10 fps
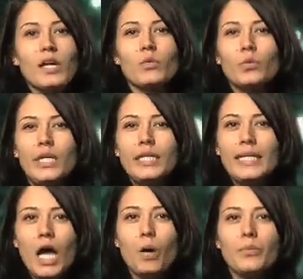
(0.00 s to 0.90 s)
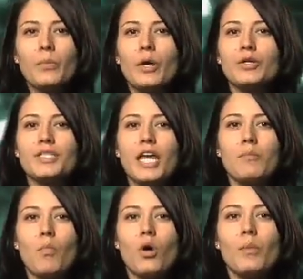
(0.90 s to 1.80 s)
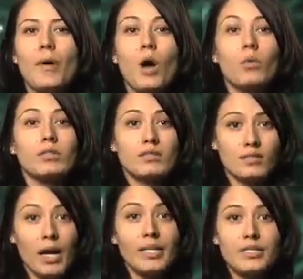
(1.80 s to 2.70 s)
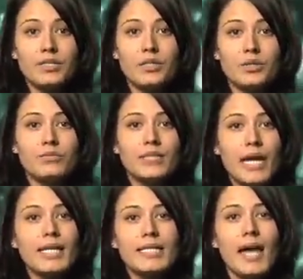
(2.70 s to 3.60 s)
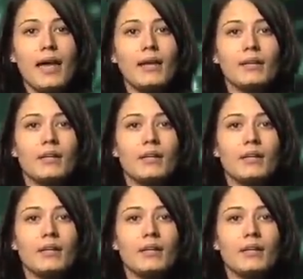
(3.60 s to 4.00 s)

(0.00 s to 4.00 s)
that can really help them understand more about what scientists do day to day?